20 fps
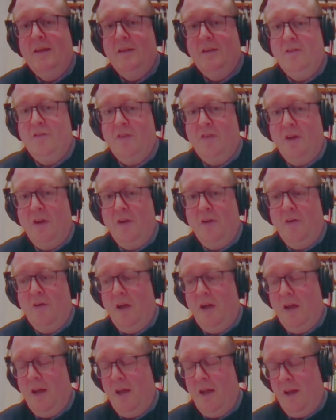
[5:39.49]
So
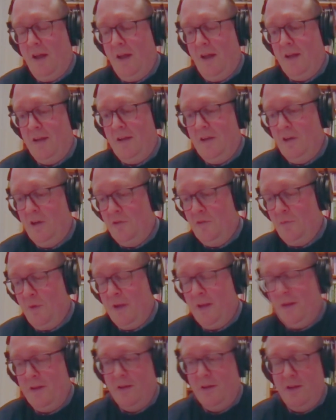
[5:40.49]
as
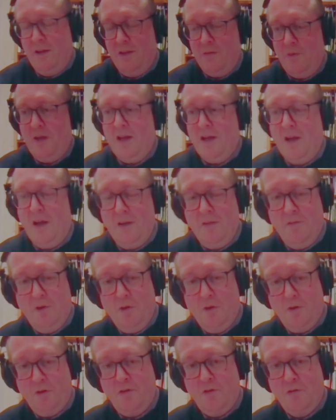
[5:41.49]
we kind of
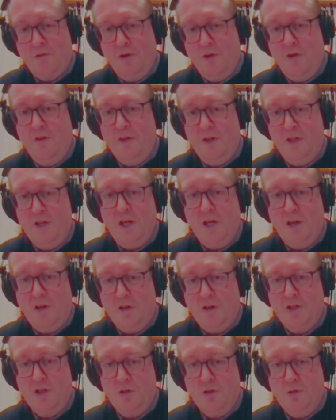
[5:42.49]
look through the
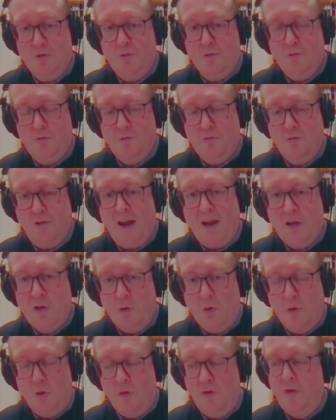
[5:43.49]
geological
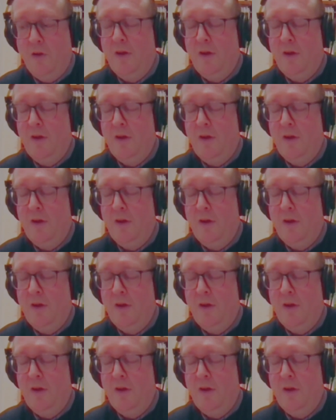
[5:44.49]
record,